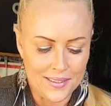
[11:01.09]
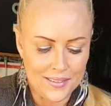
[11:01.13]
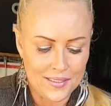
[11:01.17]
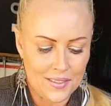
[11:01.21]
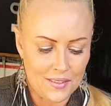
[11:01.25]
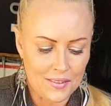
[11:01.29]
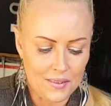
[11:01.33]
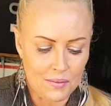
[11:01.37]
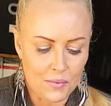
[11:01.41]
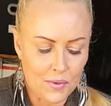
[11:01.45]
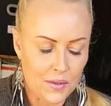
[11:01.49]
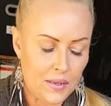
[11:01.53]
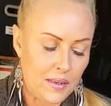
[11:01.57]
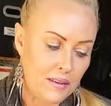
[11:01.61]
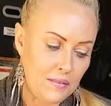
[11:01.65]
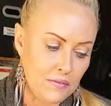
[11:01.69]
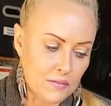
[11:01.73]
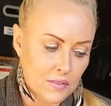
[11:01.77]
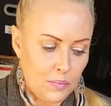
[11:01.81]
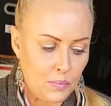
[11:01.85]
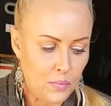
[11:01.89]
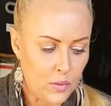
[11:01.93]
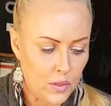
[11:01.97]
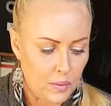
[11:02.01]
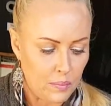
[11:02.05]
so I'm gonna have
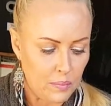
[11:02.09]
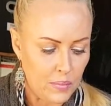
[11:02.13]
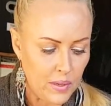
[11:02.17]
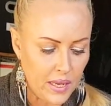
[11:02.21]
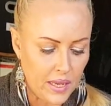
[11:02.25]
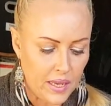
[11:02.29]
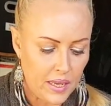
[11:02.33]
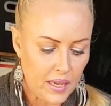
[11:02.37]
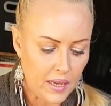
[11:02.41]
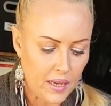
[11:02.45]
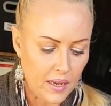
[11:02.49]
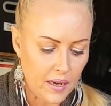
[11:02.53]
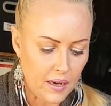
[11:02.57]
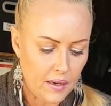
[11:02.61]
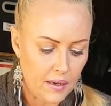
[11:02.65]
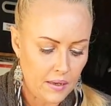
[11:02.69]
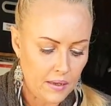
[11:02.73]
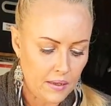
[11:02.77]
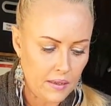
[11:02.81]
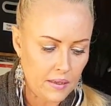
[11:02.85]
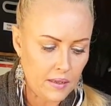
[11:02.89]
to put it back in.